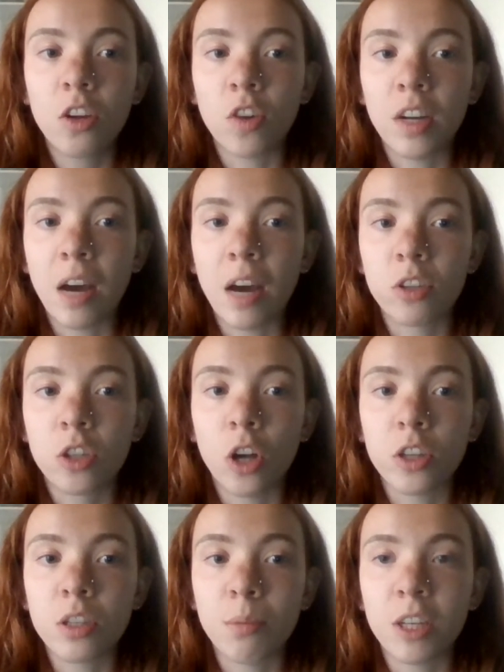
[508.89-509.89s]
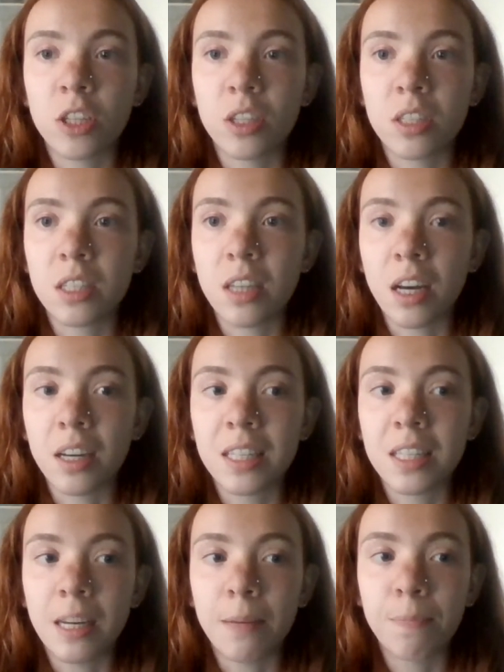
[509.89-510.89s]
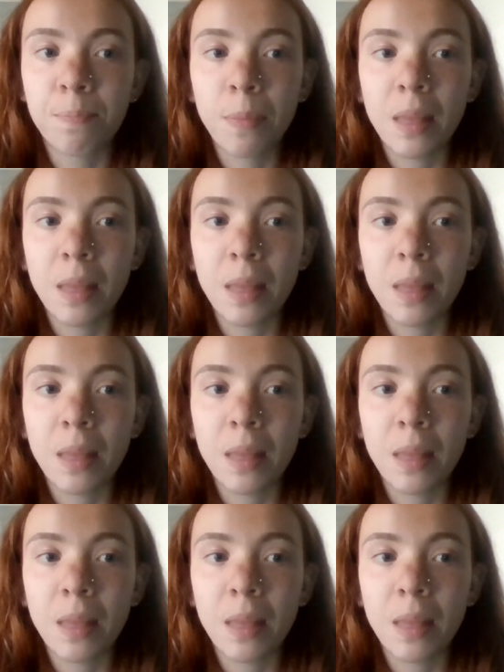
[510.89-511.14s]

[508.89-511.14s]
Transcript: Greenhouse Gas Emission Society.